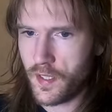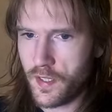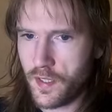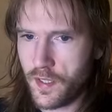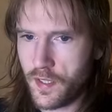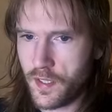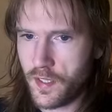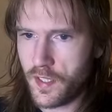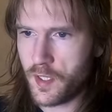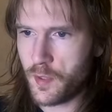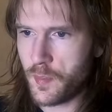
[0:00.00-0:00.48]

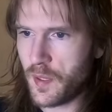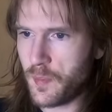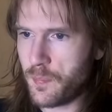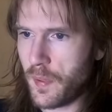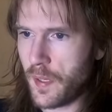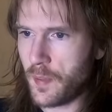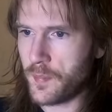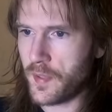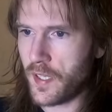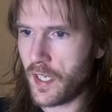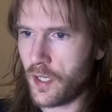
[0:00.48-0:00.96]
a little bit
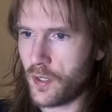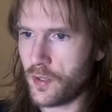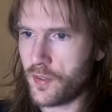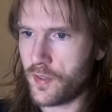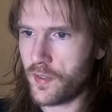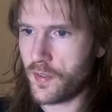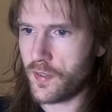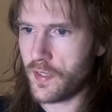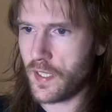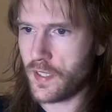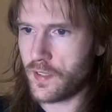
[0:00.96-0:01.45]
bummed
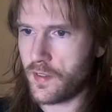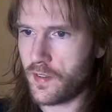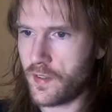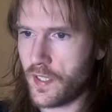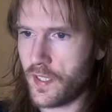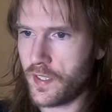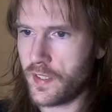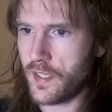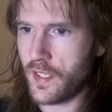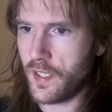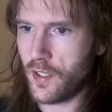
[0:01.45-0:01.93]
out that
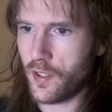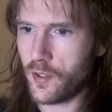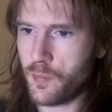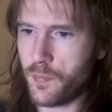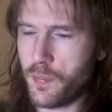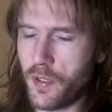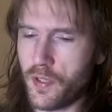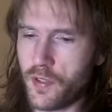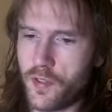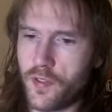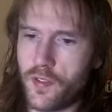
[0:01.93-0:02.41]
they did not
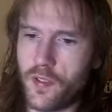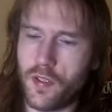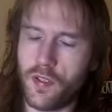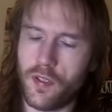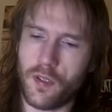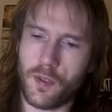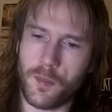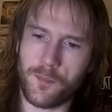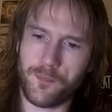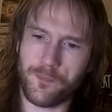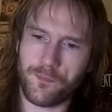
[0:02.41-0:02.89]
put
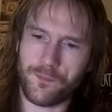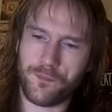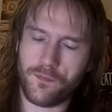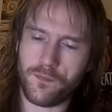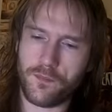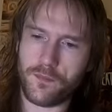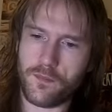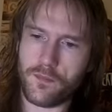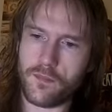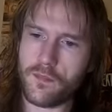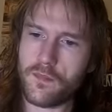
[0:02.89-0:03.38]

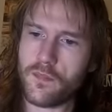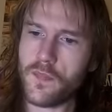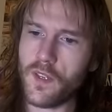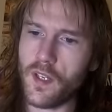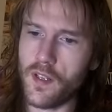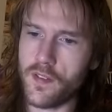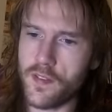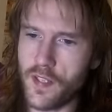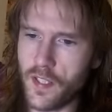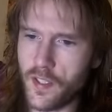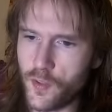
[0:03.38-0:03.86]

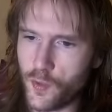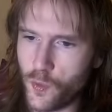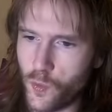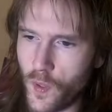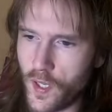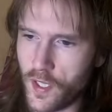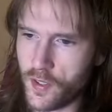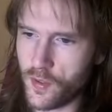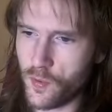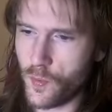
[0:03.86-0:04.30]
this one